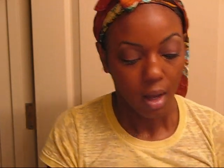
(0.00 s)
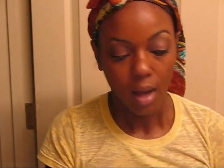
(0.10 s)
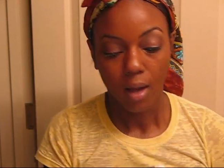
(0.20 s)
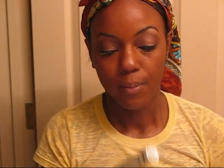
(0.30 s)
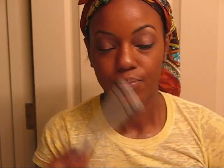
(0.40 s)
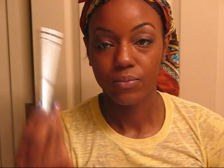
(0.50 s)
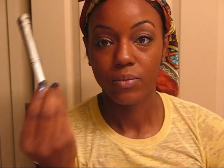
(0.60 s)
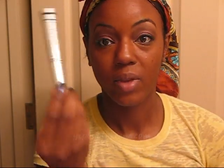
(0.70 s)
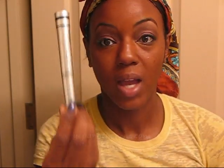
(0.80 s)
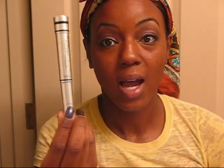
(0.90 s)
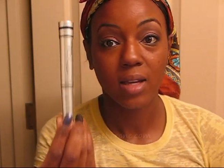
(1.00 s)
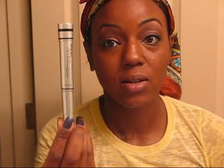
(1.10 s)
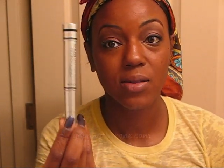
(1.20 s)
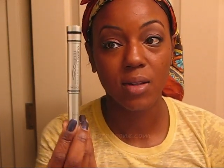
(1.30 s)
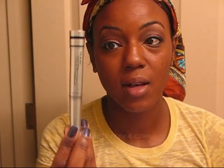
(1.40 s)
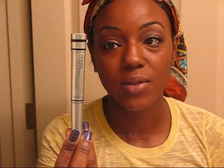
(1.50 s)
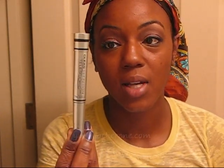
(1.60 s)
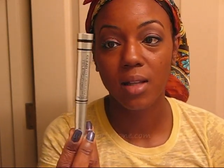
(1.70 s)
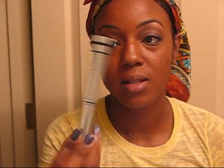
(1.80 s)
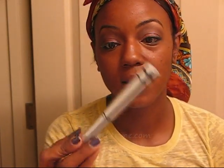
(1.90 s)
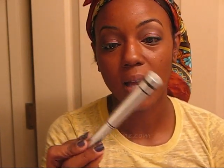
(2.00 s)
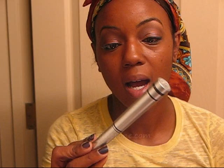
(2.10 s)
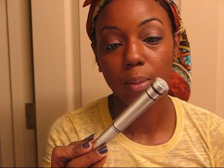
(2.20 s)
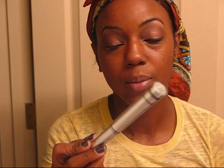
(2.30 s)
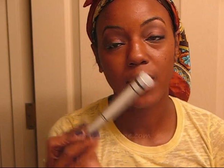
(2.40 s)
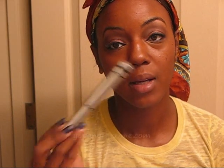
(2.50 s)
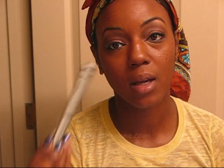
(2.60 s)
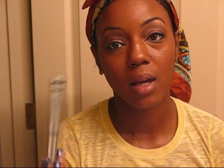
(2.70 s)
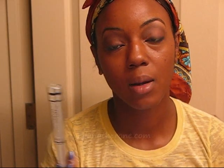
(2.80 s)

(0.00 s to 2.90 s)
Um, I used to love telescopic,